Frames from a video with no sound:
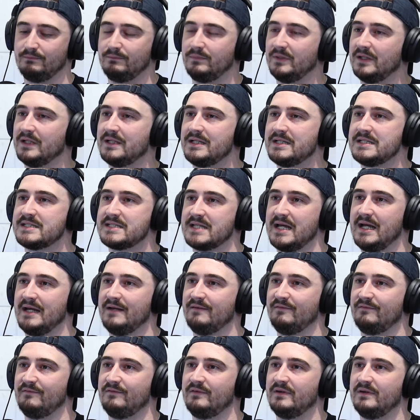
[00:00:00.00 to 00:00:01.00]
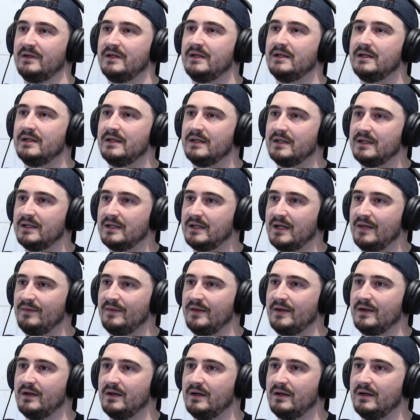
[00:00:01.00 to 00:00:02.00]
clicking save, and
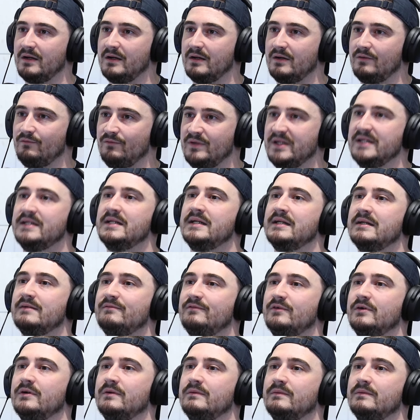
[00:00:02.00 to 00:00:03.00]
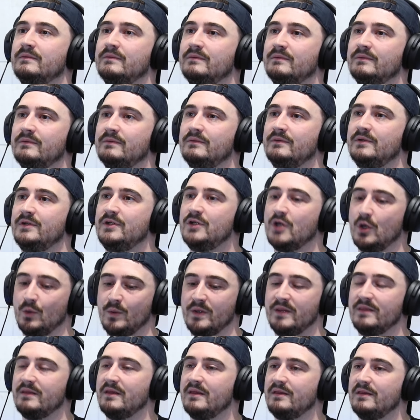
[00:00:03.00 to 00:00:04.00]
then reading it through,
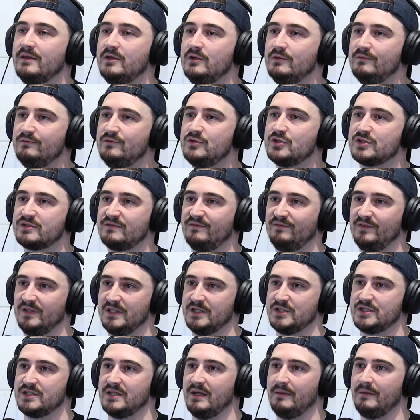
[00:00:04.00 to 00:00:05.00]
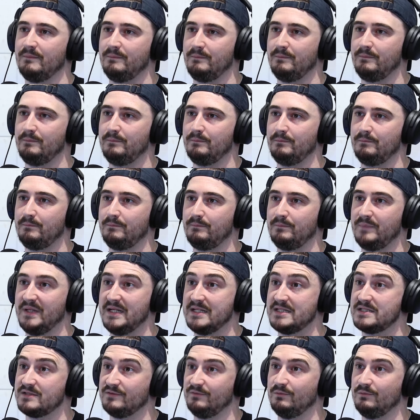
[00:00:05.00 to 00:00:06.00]
knowing that you've just finished that
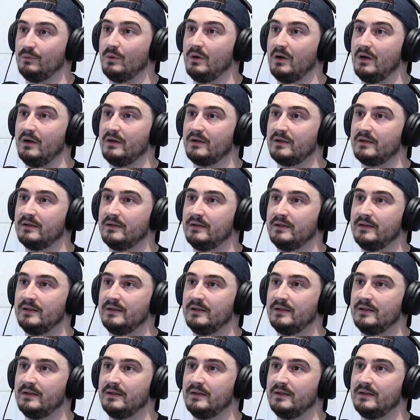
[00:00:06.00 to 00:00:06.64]
piece of work.